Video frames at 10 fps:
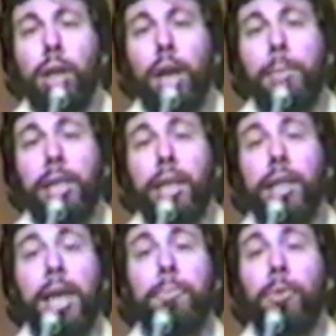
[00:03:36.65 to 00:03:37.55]
I mean, it
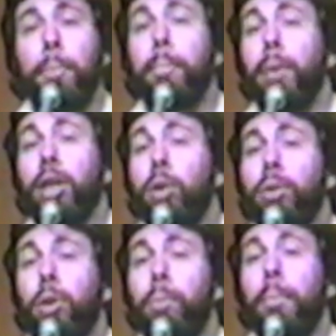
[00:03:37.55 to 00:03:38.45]
came from,
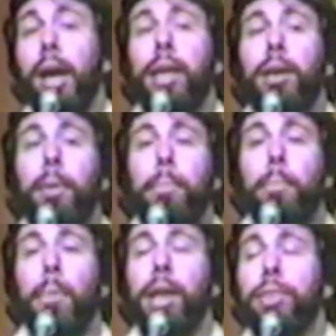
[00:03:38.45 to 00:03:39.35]

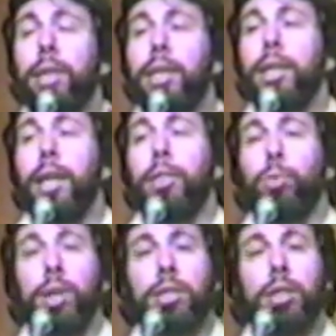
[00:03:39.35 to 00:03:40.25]
my thinking and the
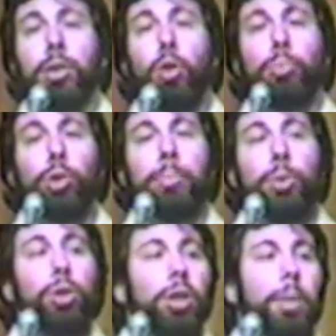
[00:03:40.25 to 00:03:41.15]
rest of the Homebrew
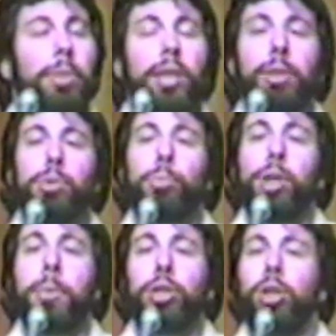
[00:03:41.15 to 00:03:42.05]
Computer Club thinking was
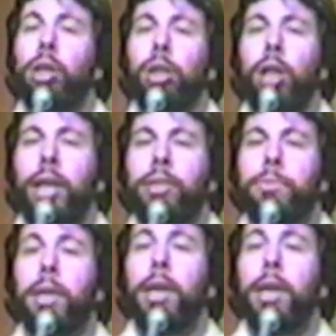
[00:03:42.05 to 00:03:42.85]
pretty much along the lines of,